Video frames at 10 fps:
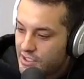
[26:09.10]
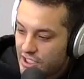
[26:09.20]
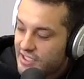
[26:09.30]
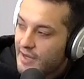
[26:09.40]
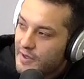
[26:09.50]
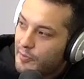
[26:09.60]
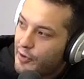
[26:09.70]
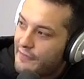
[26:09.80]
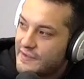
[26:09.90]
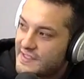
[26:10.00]
Jesse, I'm going to
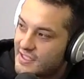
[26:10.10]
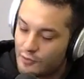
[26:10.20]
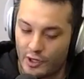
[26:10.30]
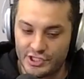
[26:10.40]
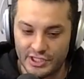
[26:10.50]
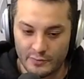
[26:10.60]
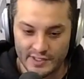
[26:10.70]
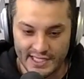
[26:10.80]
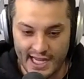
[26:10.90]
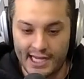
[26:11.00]
preface this question with
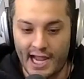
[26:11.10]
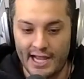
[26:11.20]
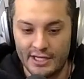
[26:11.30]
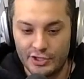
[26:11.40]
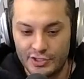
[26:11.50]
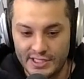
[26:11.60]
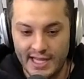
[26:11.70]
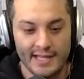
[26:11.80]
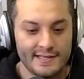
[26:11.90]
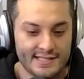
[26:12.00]
saying I
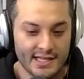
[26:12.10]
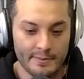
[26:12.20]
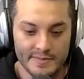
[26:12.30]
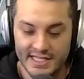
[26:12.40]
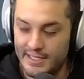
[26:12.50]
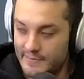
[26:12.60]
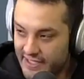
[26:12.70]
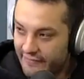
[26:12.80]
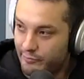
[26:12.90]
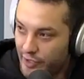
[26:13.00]
understand some teams
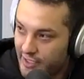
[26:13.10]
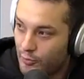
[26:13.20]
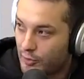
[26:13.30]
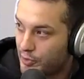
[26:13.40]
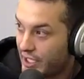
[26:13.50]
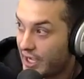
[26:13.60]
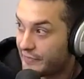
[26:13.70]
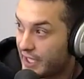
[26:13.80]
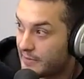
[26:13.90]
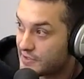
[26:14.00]
have played more
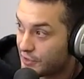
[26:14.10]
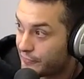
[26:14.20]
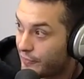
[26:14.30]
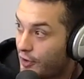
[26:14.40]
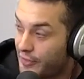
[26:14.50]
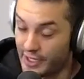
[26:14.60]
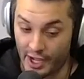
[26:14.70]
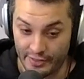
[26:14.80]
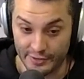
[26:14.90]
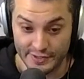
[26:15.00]
playoff games so far than
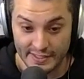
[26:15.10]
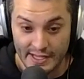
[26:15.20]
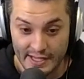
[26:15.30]
others.